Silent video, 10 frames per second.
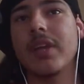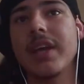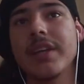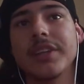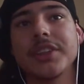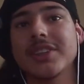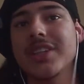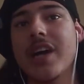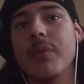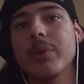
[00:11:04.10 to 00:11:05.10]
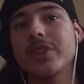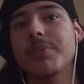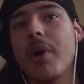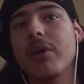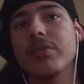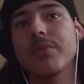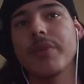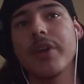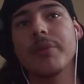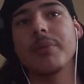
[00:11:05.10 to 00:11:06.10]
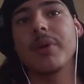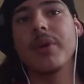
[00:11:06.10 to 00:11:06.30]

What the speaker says: and it's just a downward spiral from there.